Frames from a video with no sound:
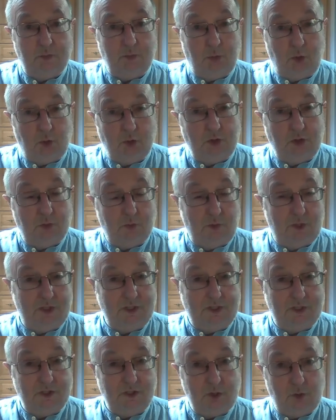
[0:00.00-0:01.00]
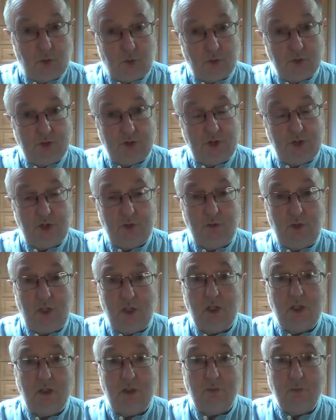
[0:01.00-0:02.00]
point where it is causing you
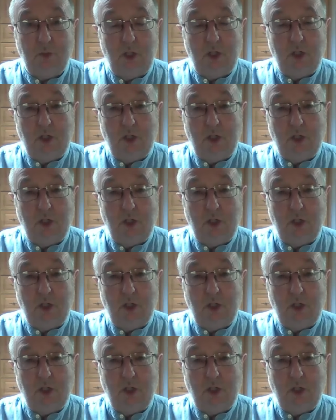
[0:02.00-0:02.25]
harm,